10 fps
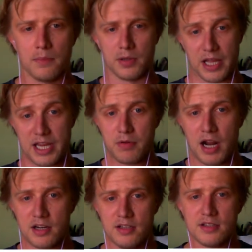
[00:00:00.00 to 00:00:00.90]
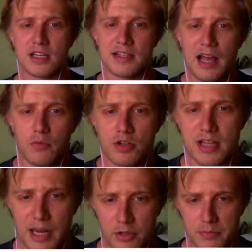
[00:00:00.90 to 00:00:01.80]
Play practice is that which is
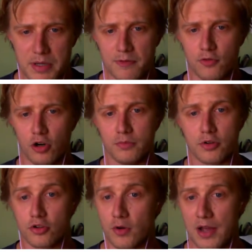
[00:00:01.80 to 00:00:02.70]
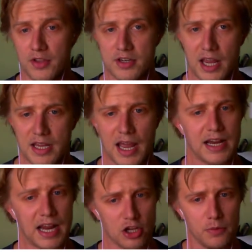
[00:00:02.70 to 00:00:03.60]
able to be performed throughout the day at
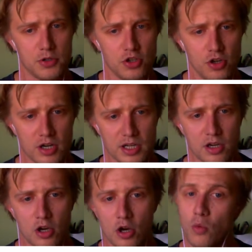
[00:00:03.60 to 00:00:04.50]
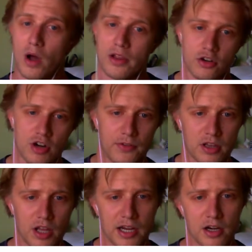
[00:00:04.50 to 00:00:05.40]
any opportunity, while at a traffic
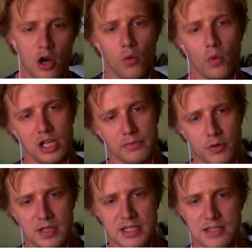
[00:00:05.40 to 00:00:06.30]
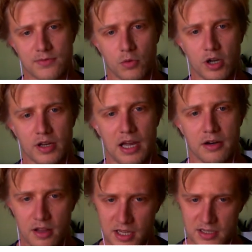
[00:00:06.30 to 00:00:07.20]
light, while in between sets of a workout,
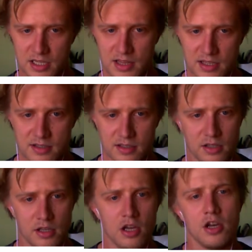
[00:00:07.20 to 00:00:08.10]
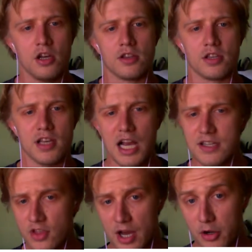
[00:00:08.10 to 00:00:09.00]
things like this. The size of
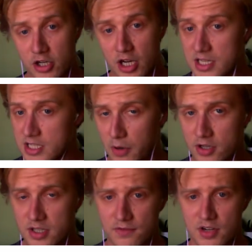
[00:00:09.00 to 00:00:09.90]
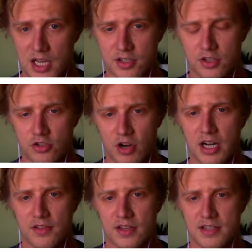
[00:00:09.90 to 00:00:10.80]
the harmonica is a positive task constraint
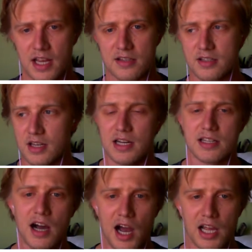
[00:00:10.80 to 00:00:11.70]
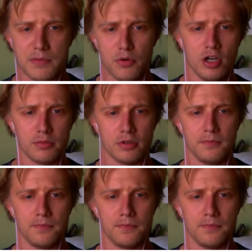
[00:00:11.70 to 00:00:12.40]
in this sense. It is highly portable.